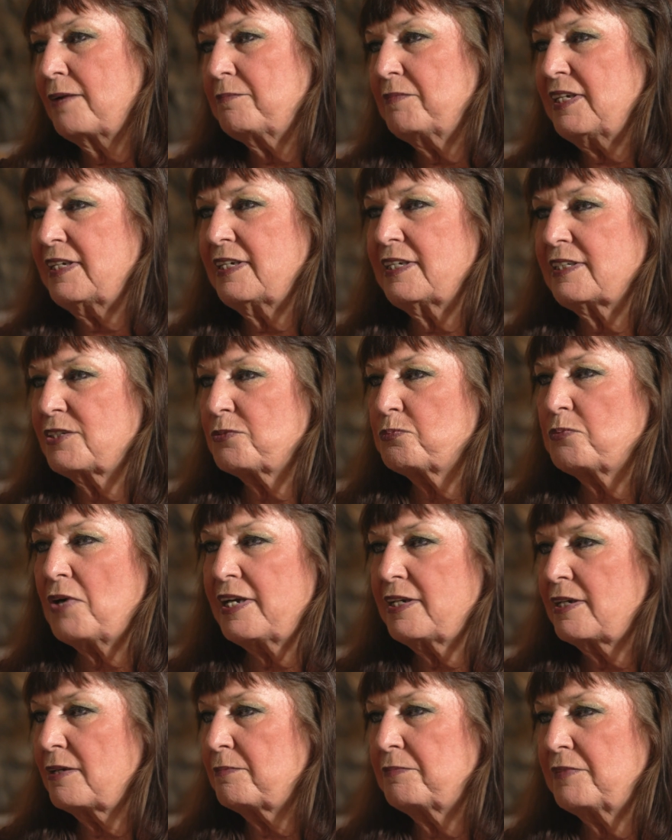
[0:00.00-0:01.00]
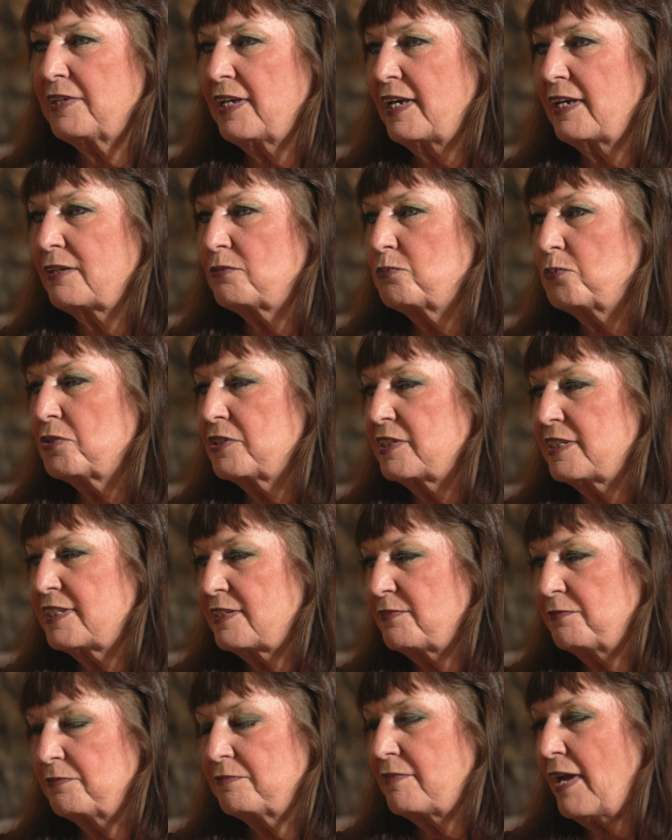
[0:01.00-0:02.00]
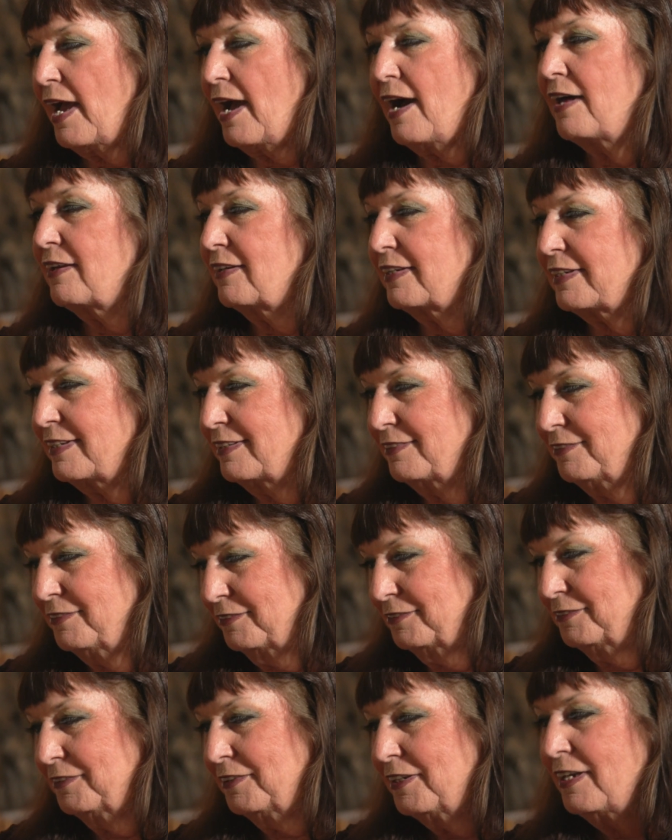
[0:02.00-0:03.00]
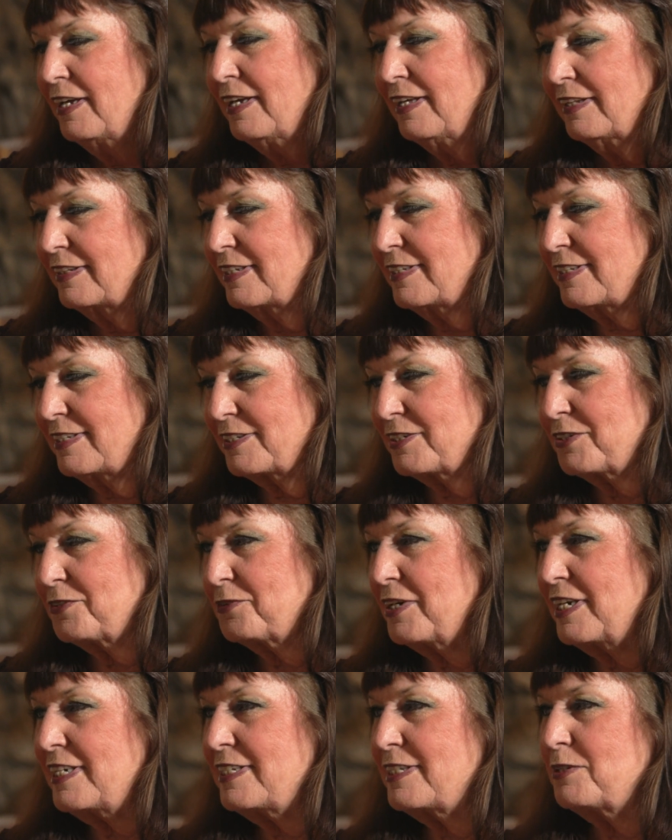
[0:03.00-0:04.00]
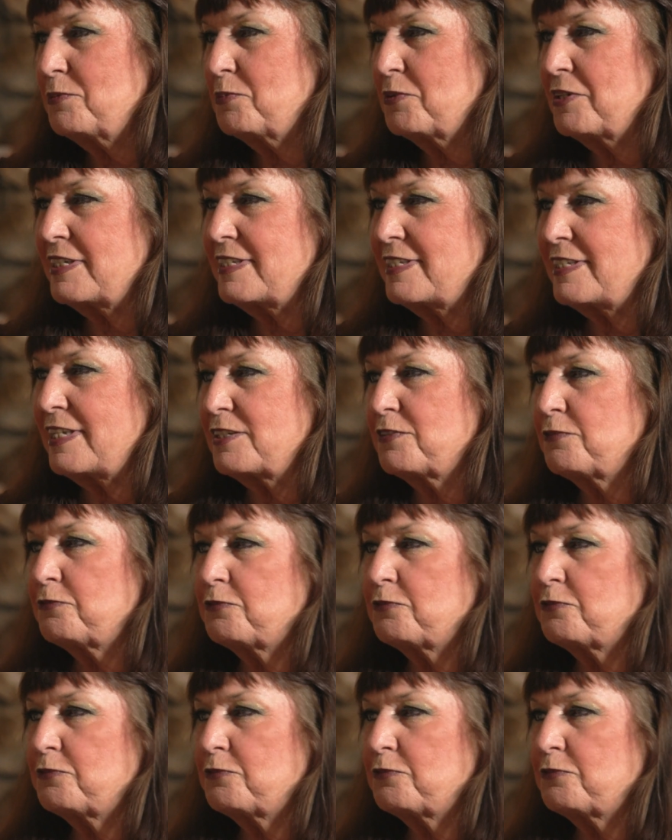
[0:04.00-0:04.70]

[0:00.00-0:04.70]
I mean, it's right up Ed Wood's alley. This is crazy, where it says,